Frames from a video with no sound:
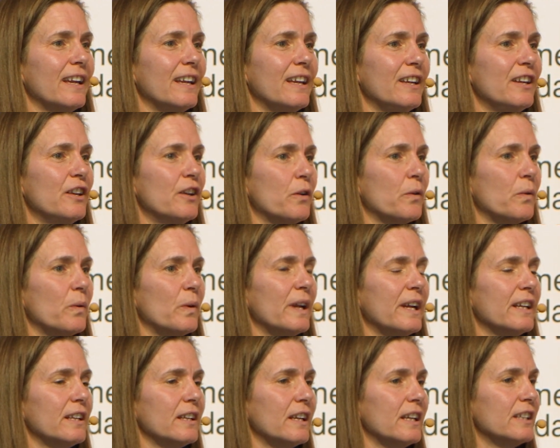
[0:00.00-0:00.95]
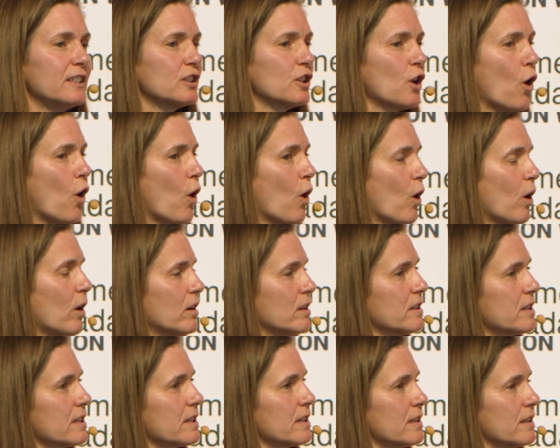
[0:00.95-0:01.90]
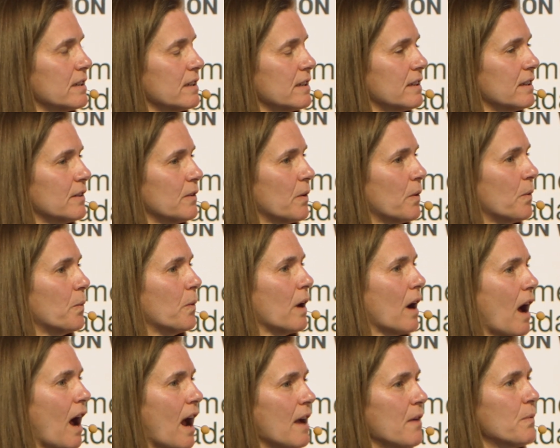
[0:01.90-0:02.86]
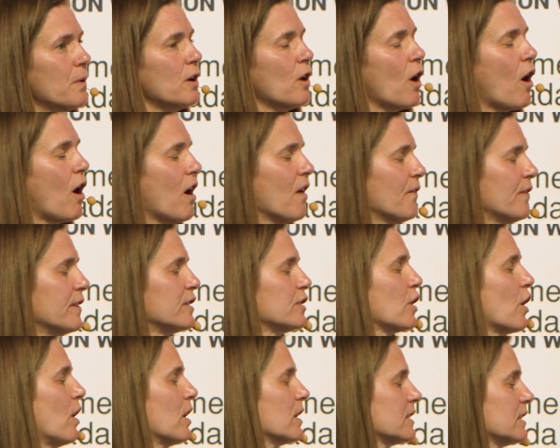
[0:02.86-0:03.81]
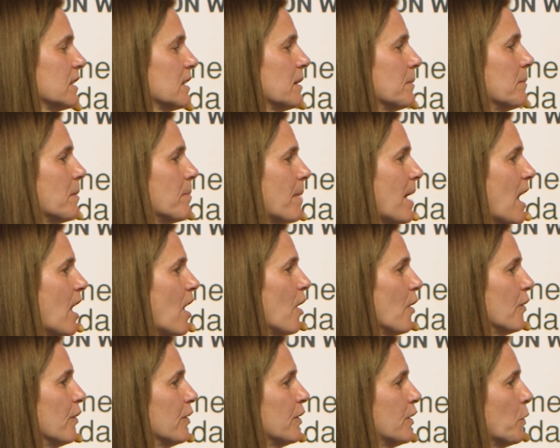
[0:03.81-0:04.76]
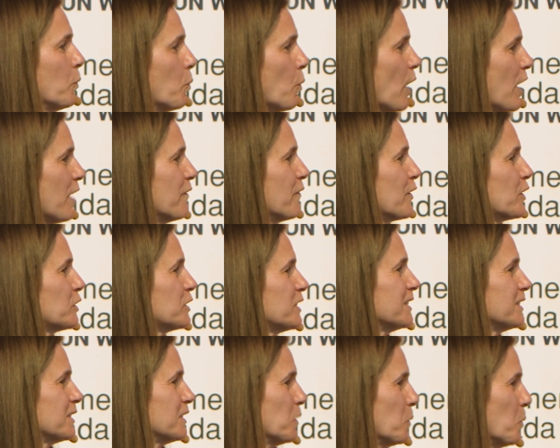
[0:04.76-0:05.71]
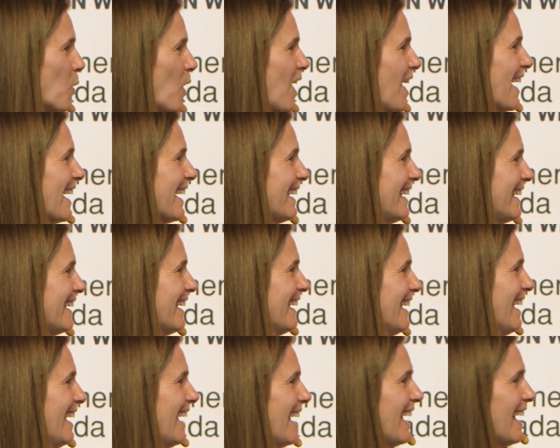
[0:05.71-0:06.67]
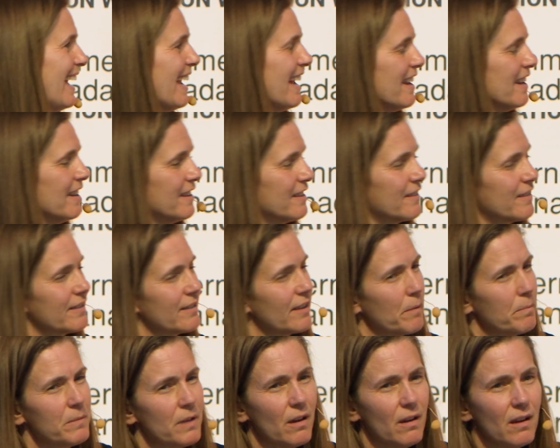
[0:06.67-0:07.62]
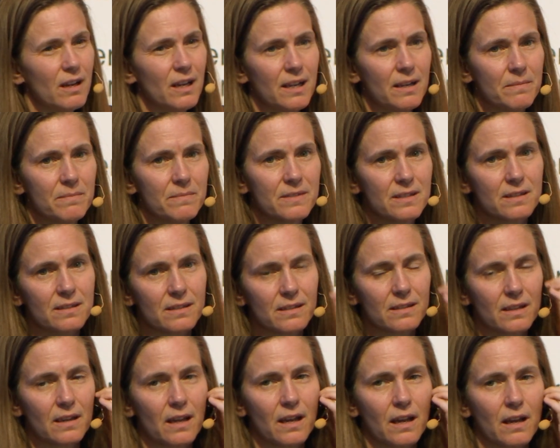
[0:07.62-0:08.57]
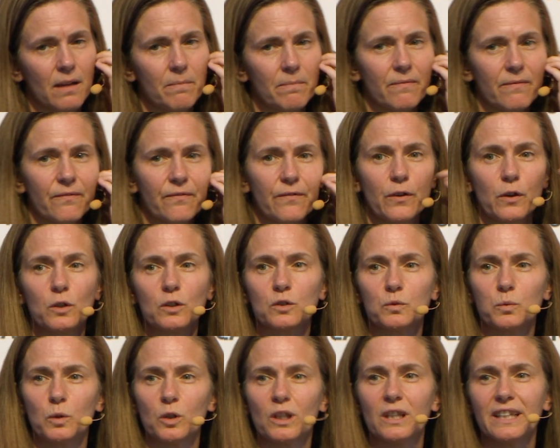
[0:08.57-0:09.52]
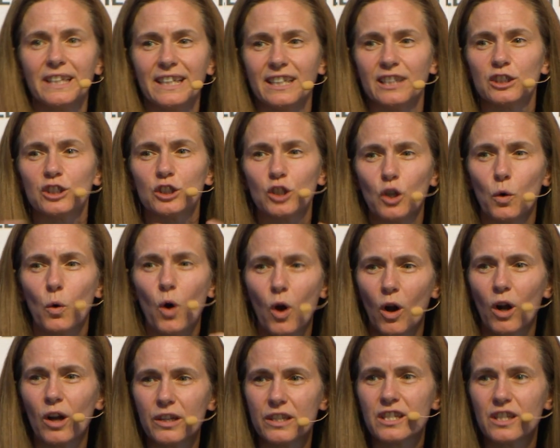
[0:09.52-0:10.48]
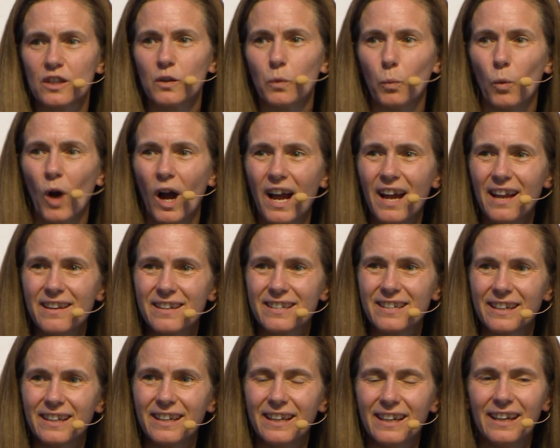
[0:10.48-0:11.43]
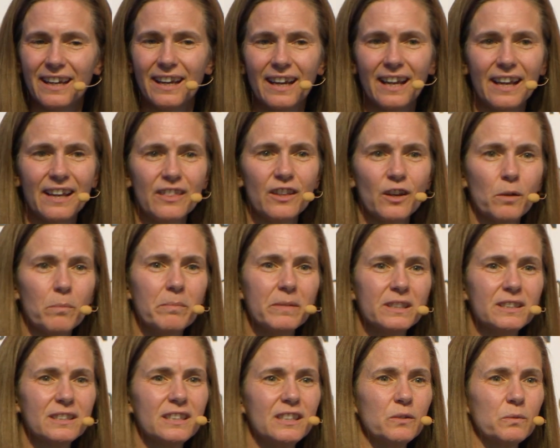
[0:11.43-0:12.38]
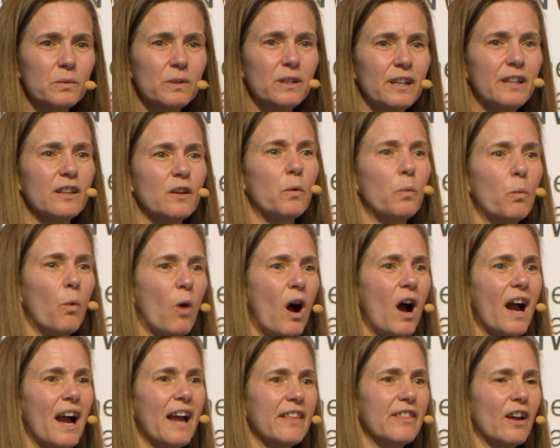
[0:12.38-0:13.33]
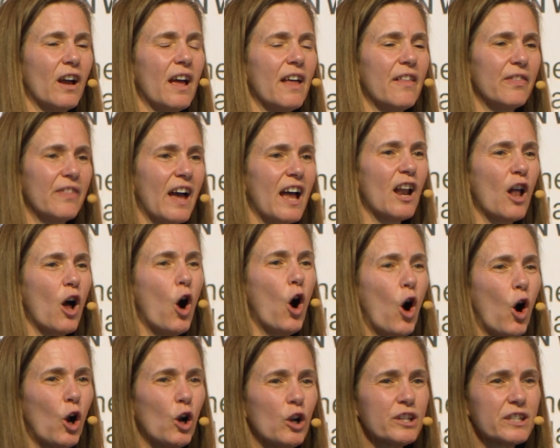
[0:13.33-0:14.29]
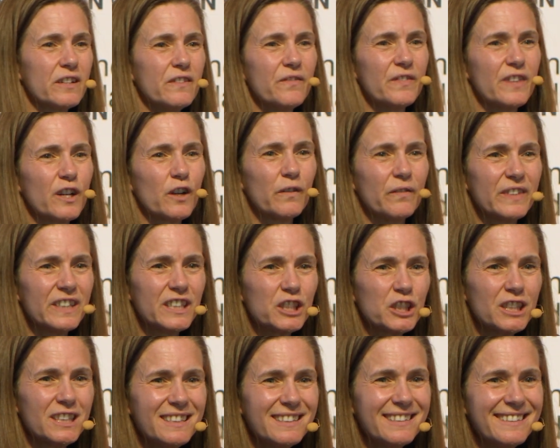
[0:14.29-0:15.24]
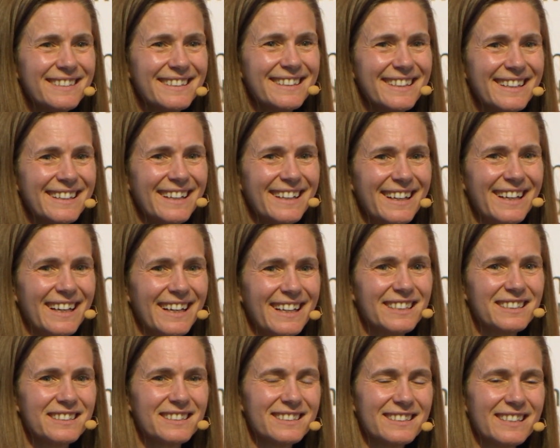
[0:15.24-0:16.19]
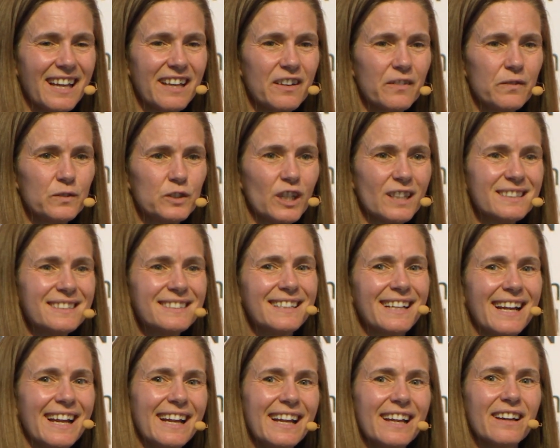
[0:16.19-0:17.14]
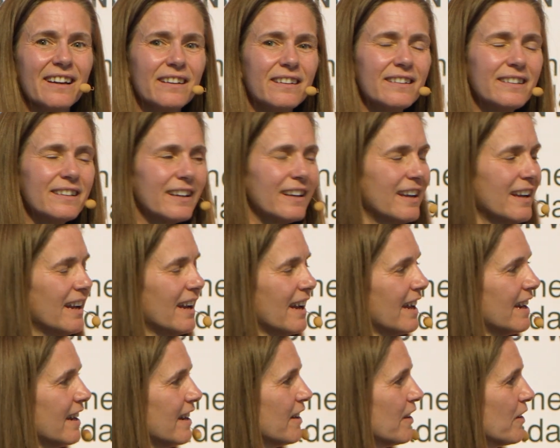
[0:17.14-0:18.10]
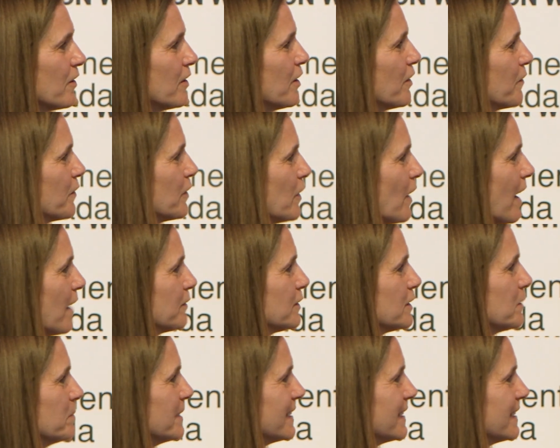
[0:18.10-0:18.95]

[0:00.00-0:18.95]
you know it, it's hard to. I would often talk to them about the what versus the why, mm -hmm. and sometimes um, folks will cling so hard to the what, and they're missing really the why that that heart of their vision instead of just the hand. And I don't know if you have some